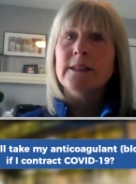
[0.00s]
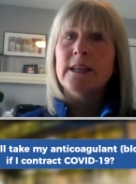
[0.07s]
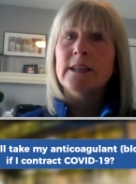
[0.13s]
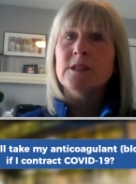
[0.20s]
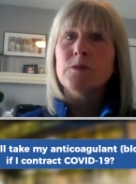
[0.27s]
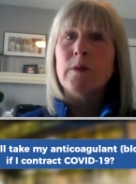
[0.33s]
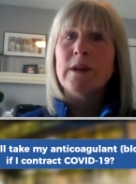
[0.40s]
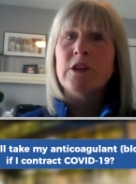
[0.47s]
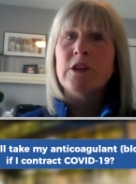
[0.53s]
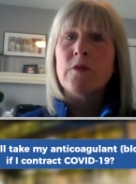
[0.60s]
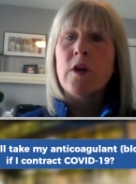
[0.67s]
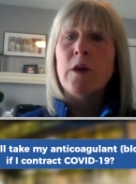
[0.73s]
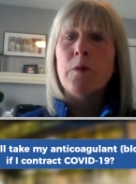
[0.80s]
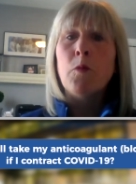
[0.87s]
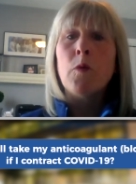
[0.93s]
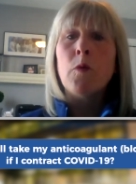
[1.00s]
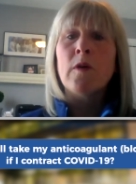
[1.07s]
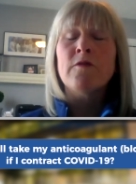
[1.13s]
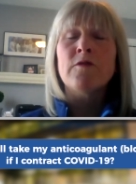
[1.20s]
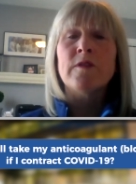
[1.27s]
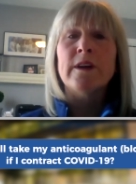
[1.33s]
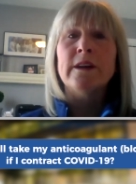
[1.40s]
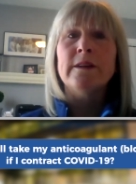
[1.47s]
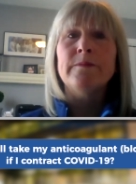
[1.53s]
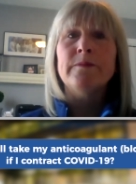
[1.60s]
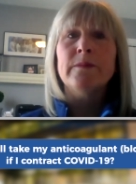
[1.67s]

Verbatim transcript: does when you're on warfarin.